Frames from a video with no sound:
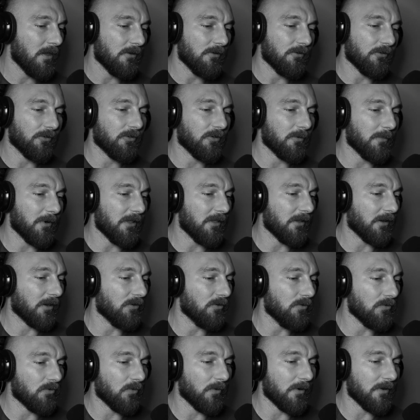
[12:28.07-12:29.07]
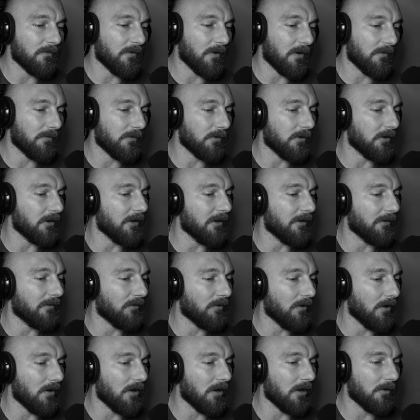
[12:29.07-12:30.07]
you're somebody that can do 25, 30 at a
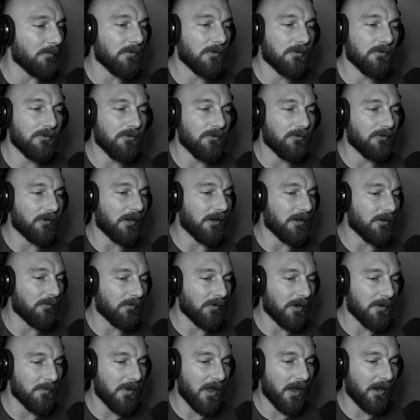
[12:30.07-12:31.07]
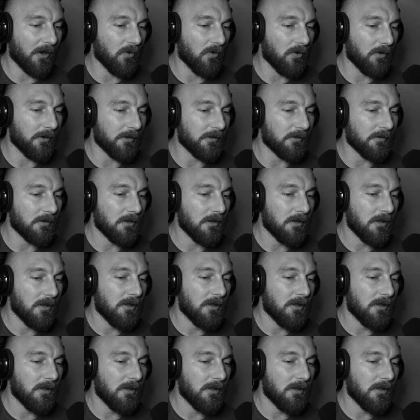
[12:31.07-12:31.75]
time, you just got to get right back on it.